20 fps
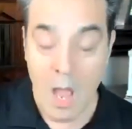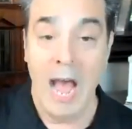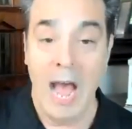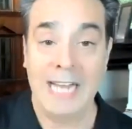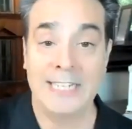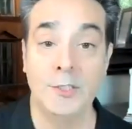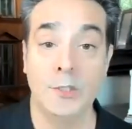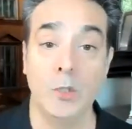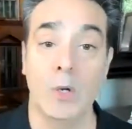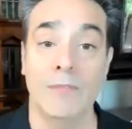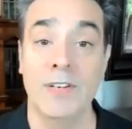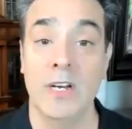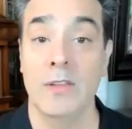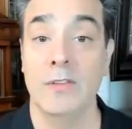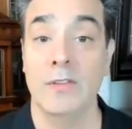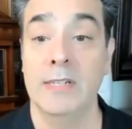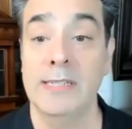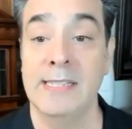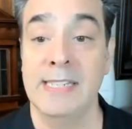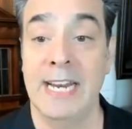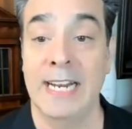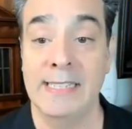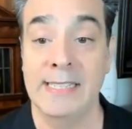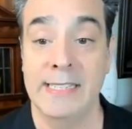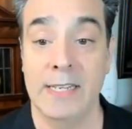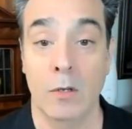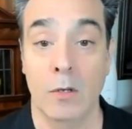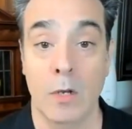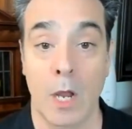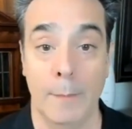I do have another estate
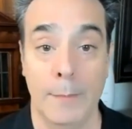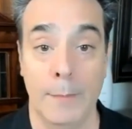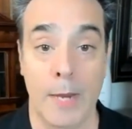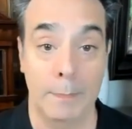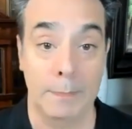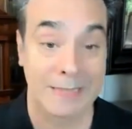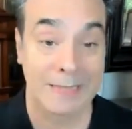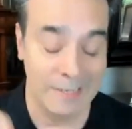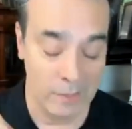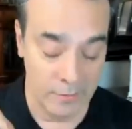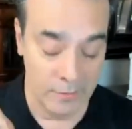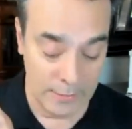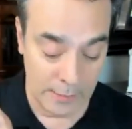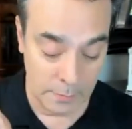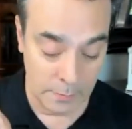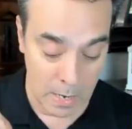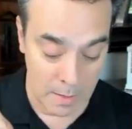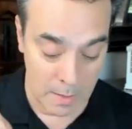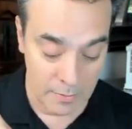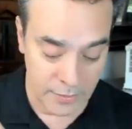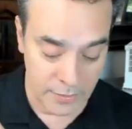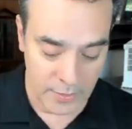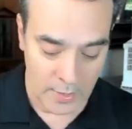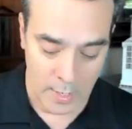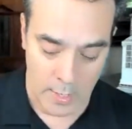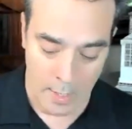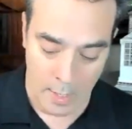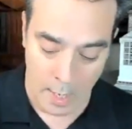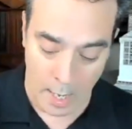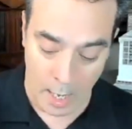sale coming up later this month.
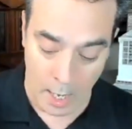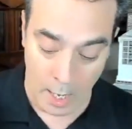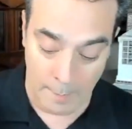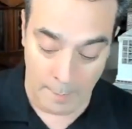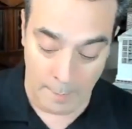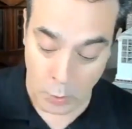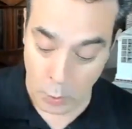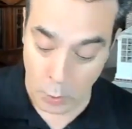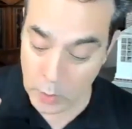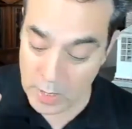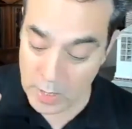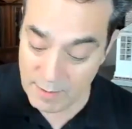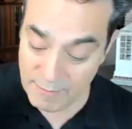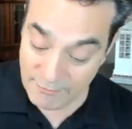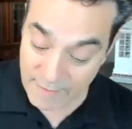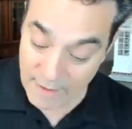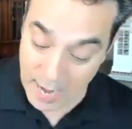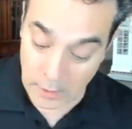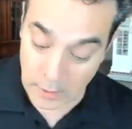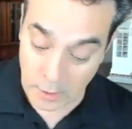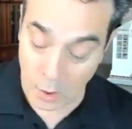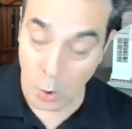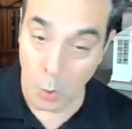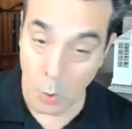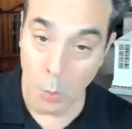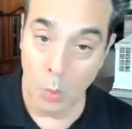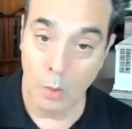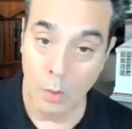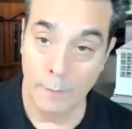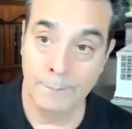Um, you can
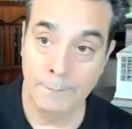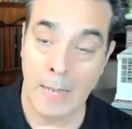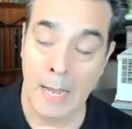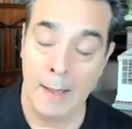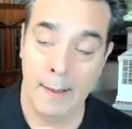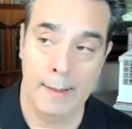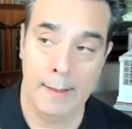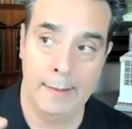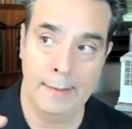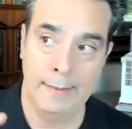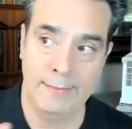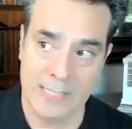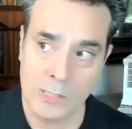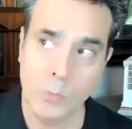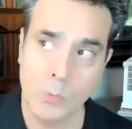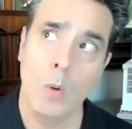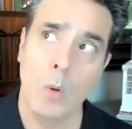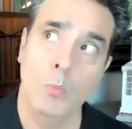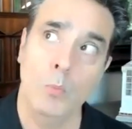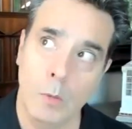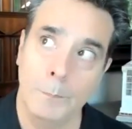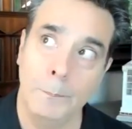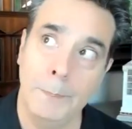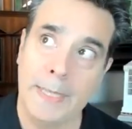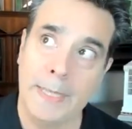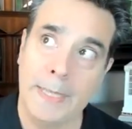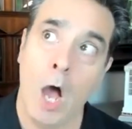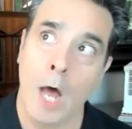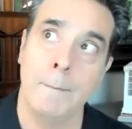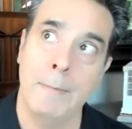follow uh, this one will
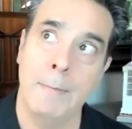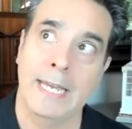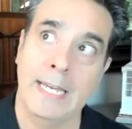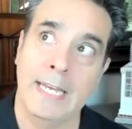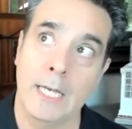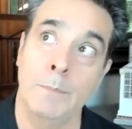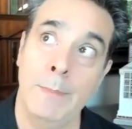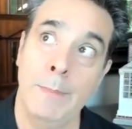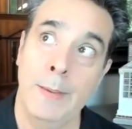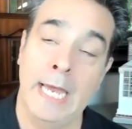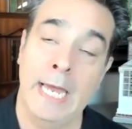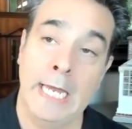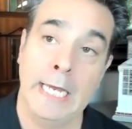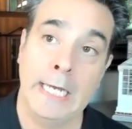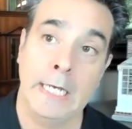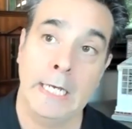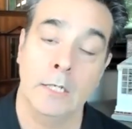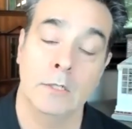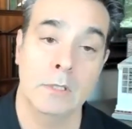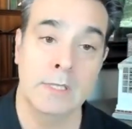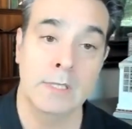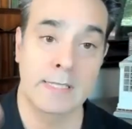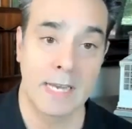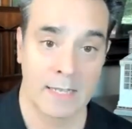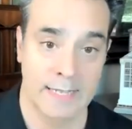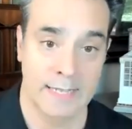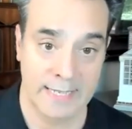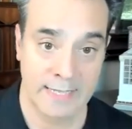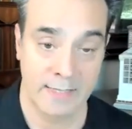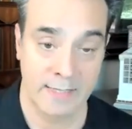be on my eBay
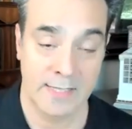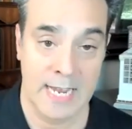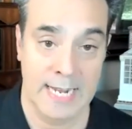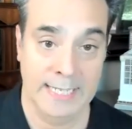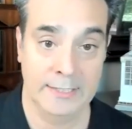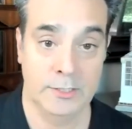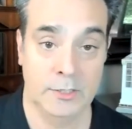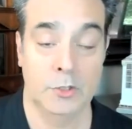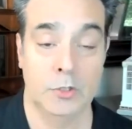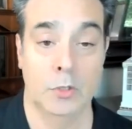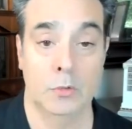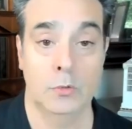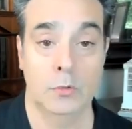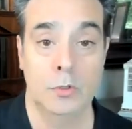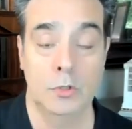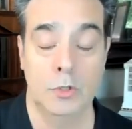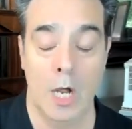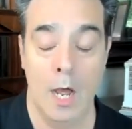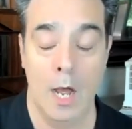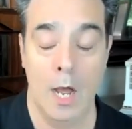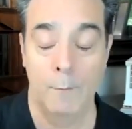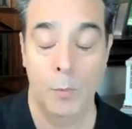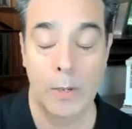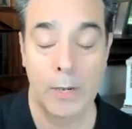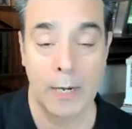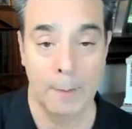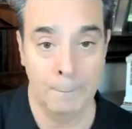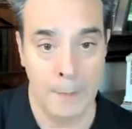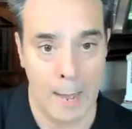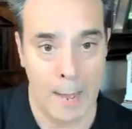selling site. So um, we're
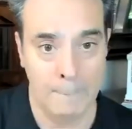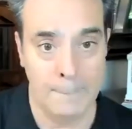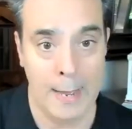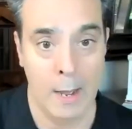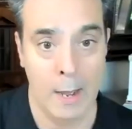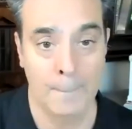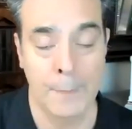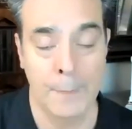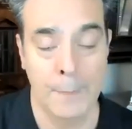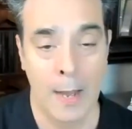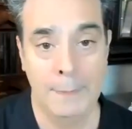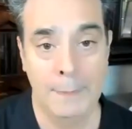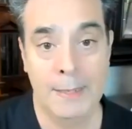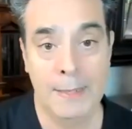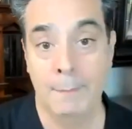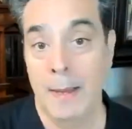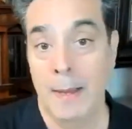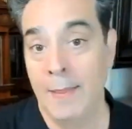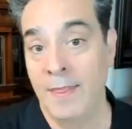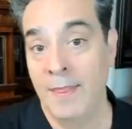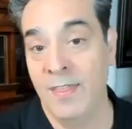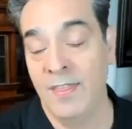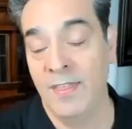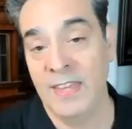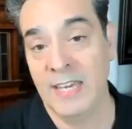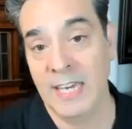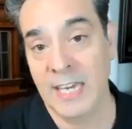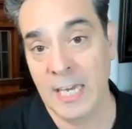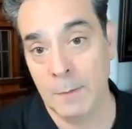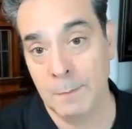gonna pop out, pop in my,
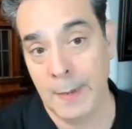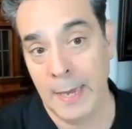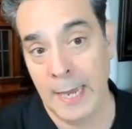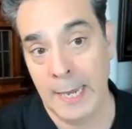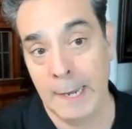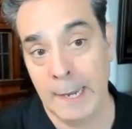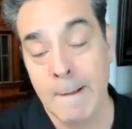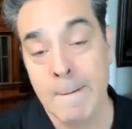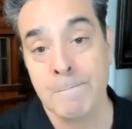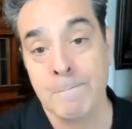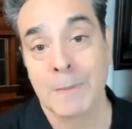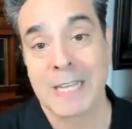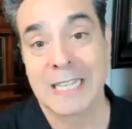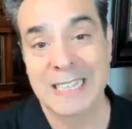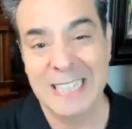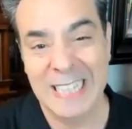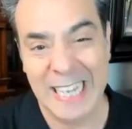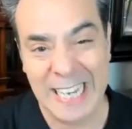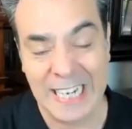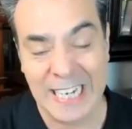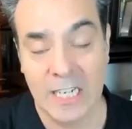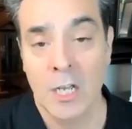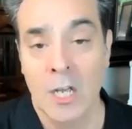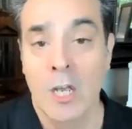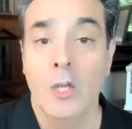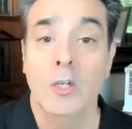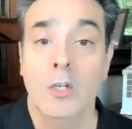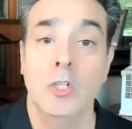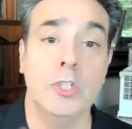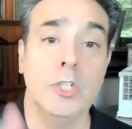the eBay link.
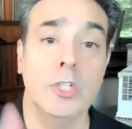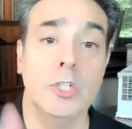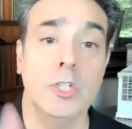You should